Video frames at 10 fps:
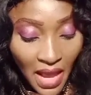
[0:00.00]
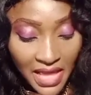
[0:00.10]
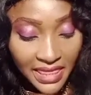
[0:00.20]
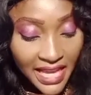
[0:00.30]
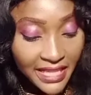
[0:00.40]

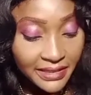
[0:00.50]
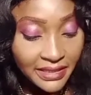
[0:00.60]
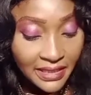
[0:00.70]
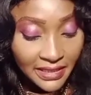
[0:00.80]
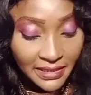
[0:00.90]
And
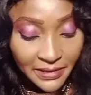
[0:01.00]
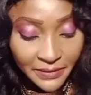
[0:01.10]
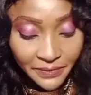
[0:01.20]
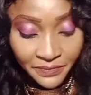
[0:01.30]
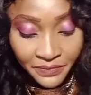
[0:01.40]

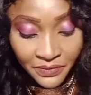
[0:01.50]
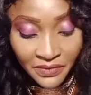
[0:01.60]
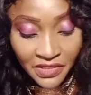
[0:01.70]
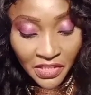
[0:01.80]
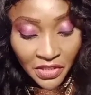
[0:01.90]
then,
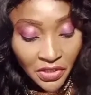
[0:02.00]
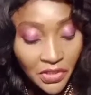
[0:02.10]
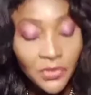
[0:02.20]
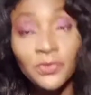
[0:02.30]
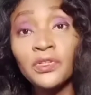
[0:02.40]

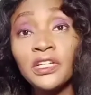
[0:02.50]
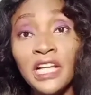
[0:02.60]
you know,